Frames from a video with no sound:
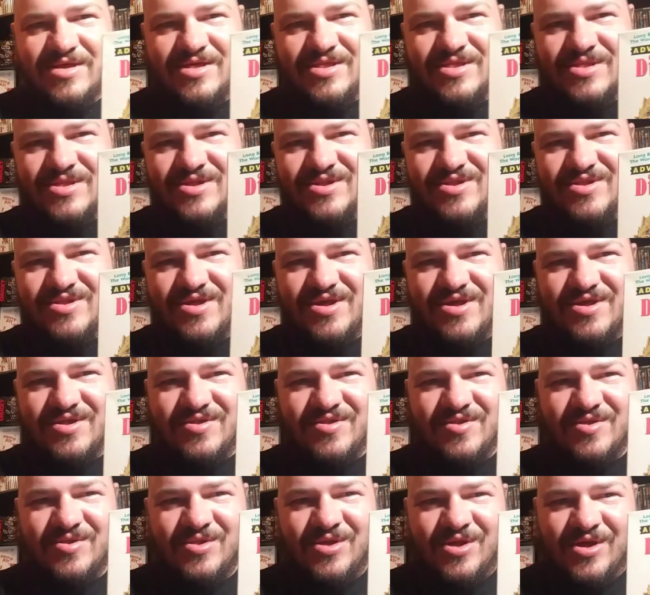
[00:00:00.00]
This
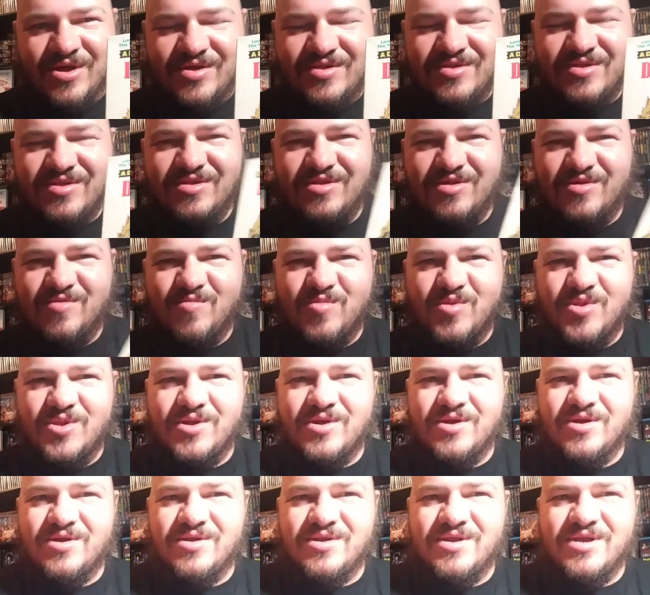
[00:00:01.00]
has a lot of
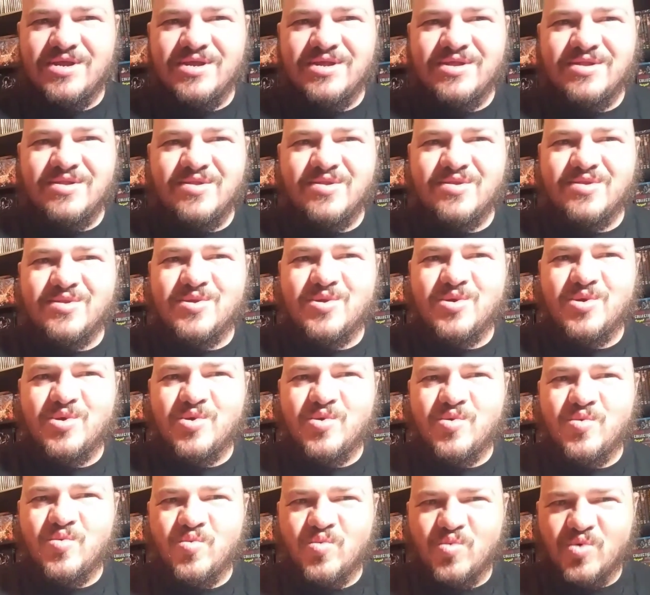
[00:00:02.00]
similarities
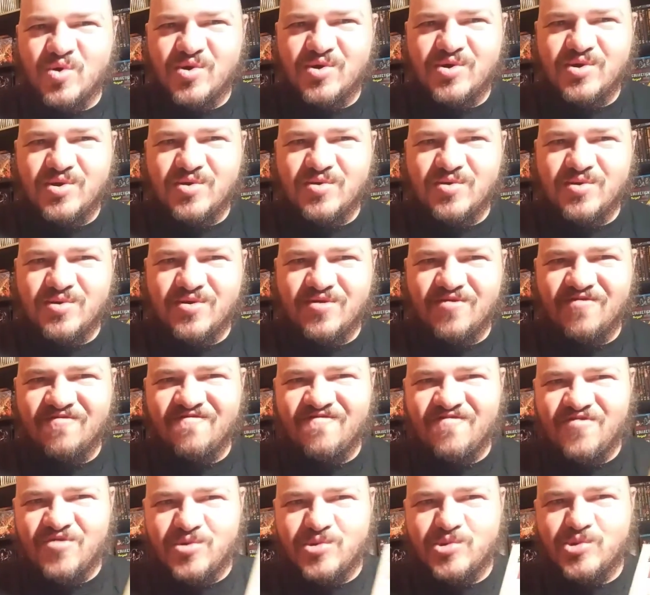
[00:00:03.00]
to Warriors
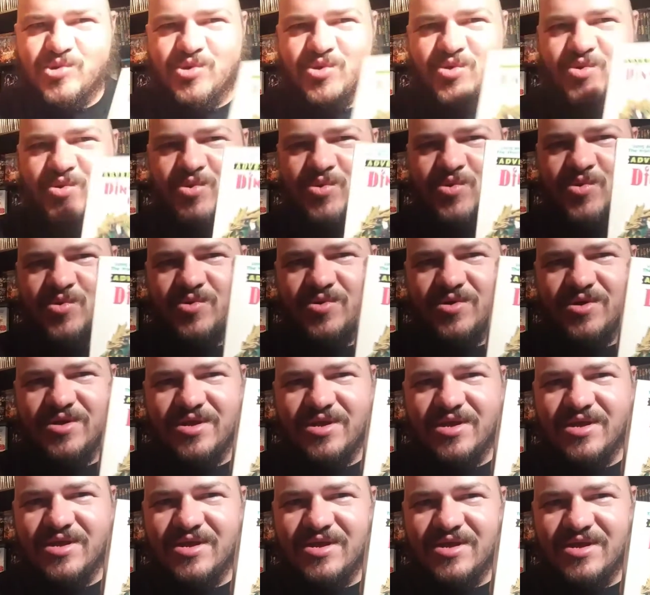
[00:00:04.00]
of Virtue,
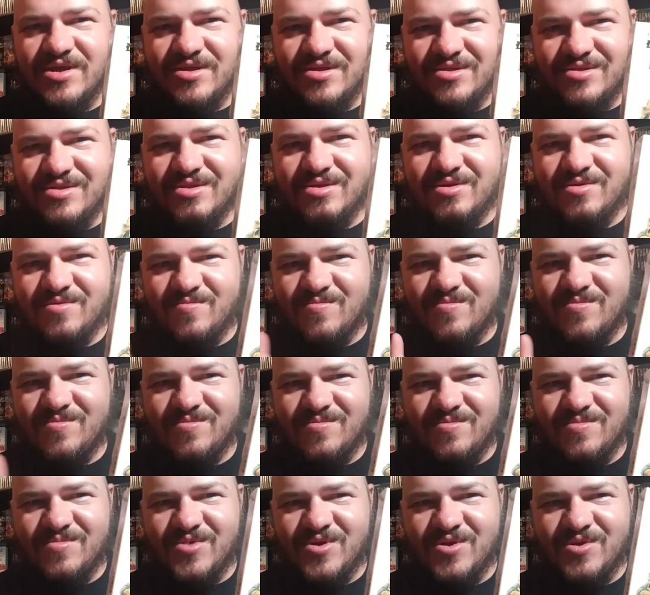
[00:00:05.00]
except,
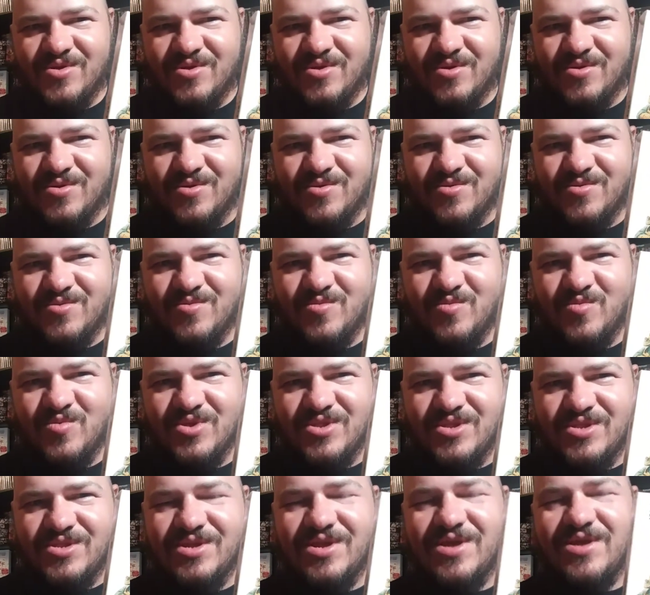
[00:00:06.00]
you know,
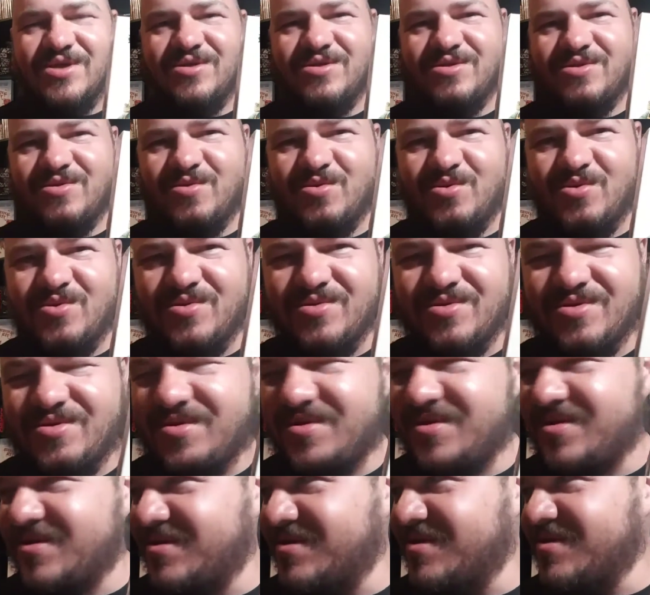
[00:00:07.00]
with
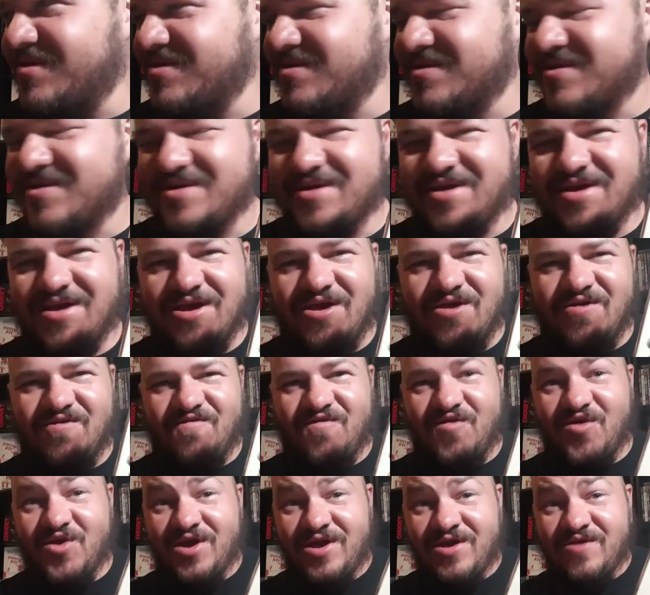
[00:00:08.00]
dinosaurs. If
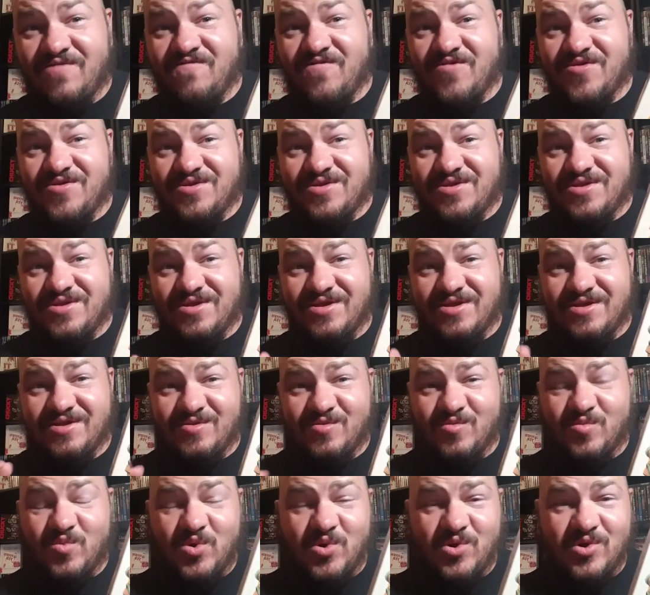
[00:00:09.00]
you haven't
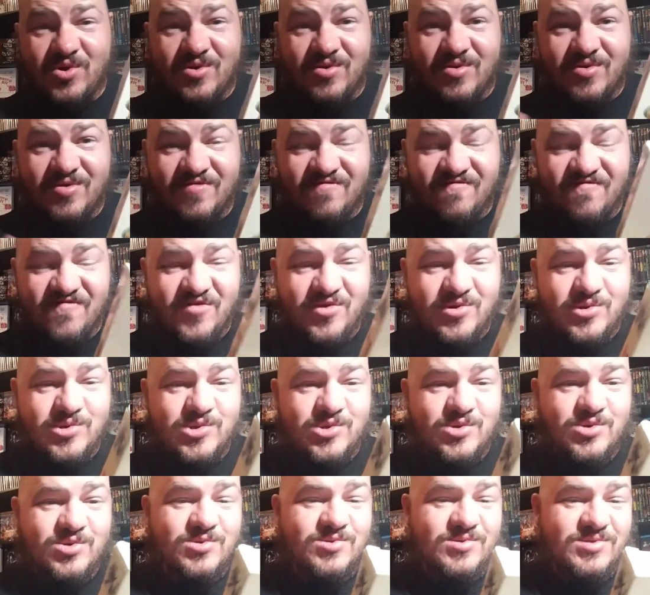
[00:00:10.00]
seen Warriors of
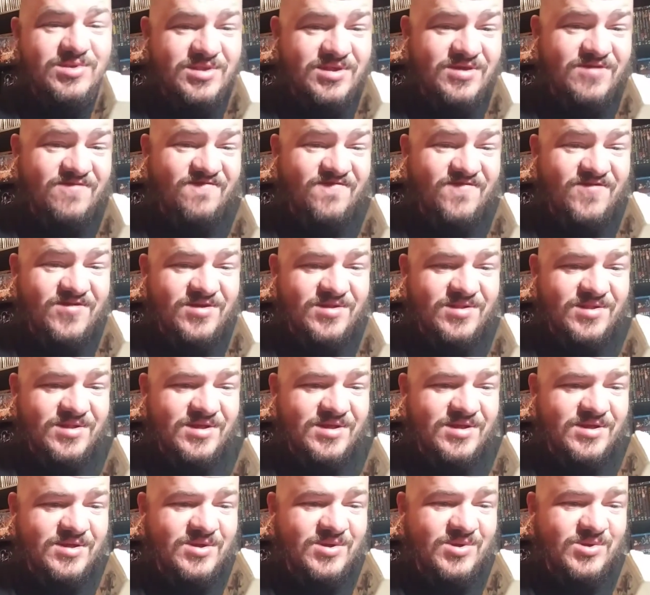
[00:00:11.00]
Virtue,
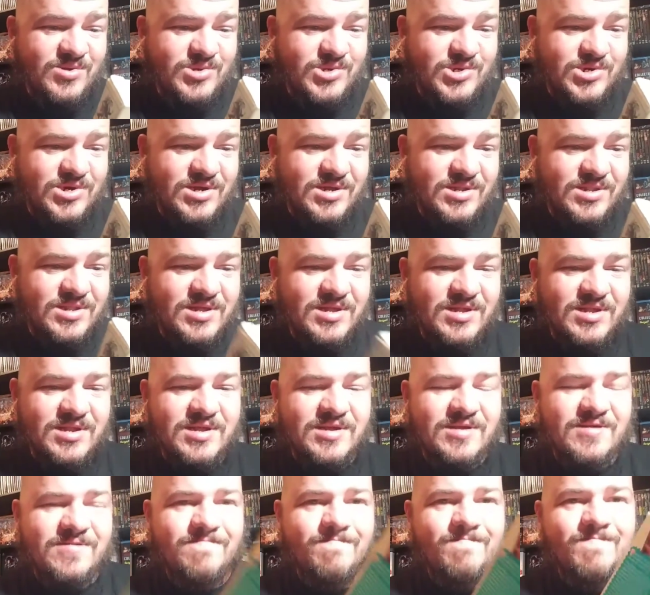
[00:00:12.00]
definitely go check that
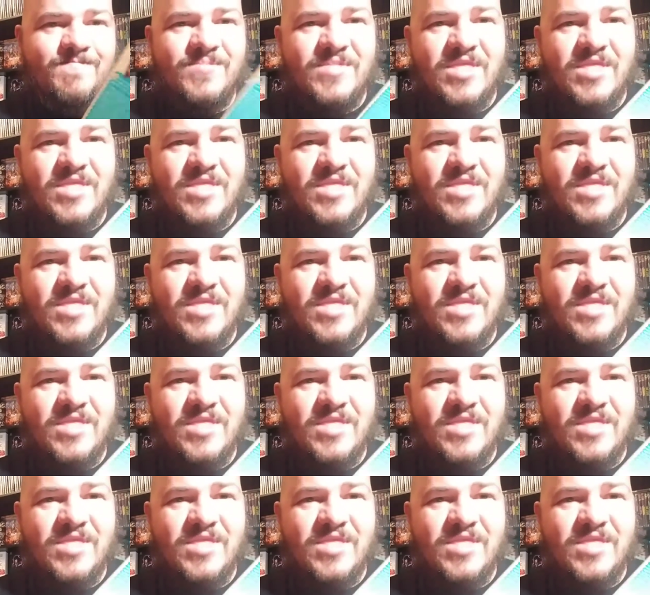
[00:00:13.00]
out.